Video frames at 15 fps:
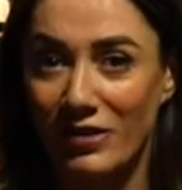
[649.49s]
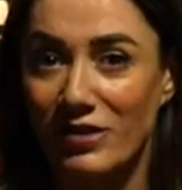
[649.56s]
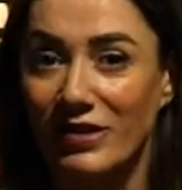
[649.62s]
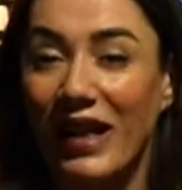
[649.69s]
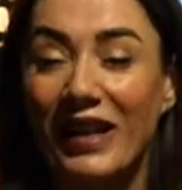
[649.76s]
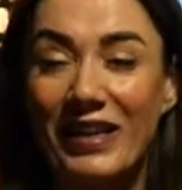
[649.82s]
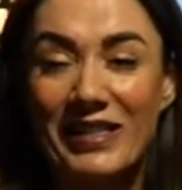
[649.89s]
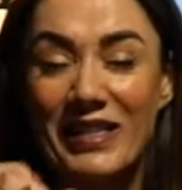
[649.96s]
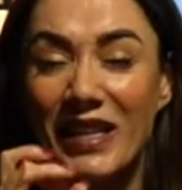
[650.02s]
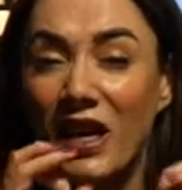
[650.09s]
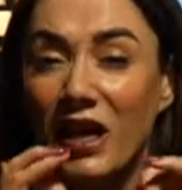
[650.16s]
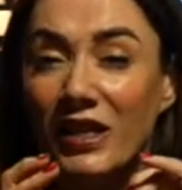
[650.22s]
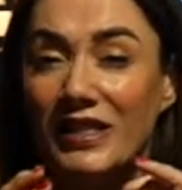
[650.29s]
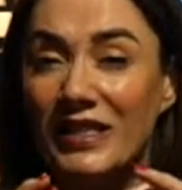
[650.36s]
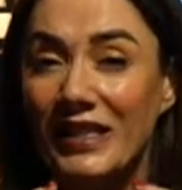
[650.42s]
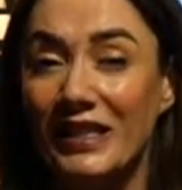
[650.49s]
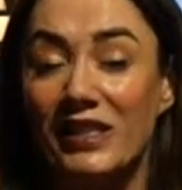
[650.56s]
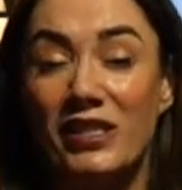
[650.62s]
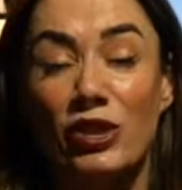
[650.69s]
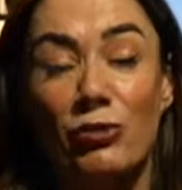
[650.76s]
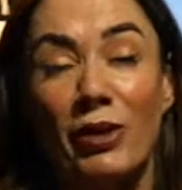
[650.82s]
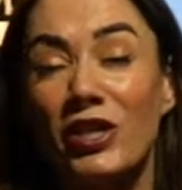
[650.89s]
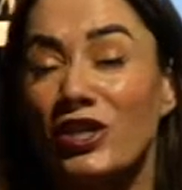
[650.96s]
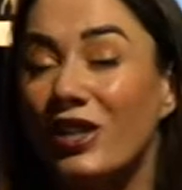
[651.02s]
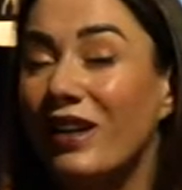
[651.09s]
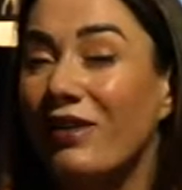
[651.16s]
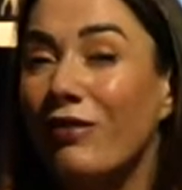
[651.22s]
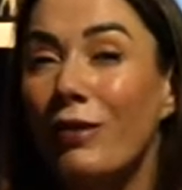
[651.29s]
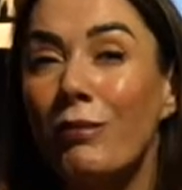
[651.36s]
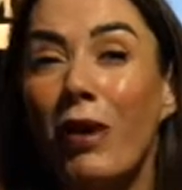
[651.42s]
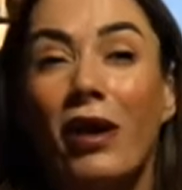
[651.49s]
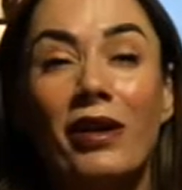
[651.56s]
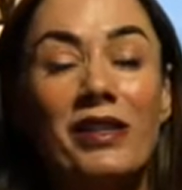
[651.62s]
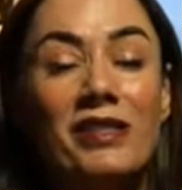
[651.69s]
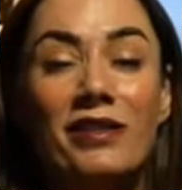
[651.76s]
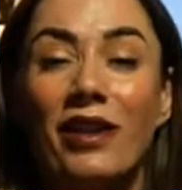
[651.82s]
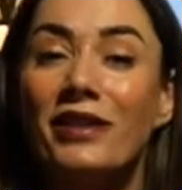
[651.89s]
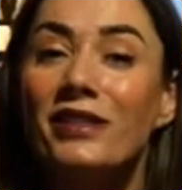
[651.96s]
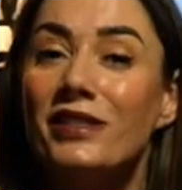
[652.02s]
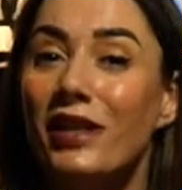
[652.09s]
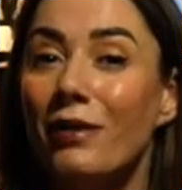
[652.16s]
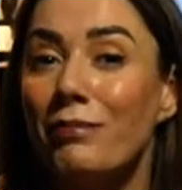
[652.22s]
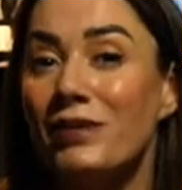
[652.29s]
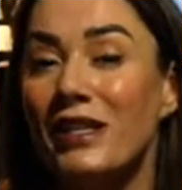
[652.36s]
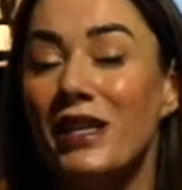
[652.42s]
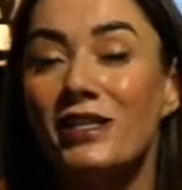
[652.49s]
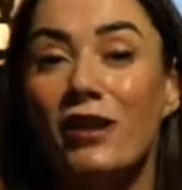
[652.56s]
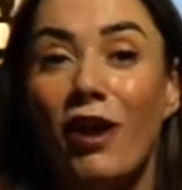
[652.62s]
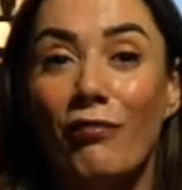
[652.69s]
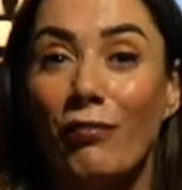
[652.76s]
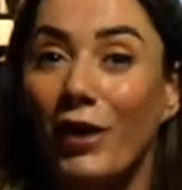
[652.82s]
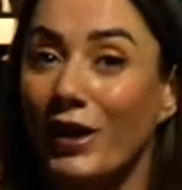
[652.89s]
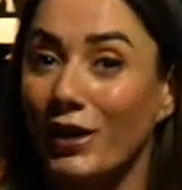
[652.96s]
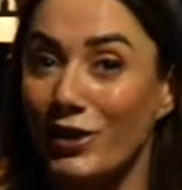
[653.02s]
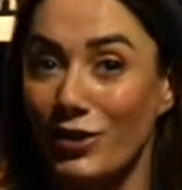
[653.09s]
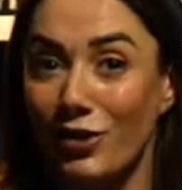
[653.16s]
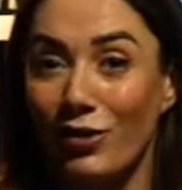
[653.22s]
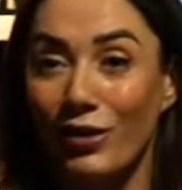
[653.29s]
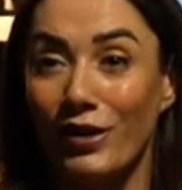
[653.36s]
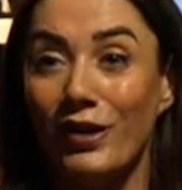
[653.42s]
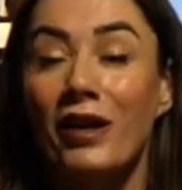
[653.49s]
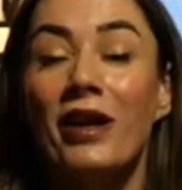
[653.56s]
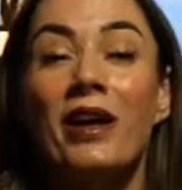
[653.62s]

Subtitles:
So that is the ideal situation. And if I'm honest, 99% of Monica Tolan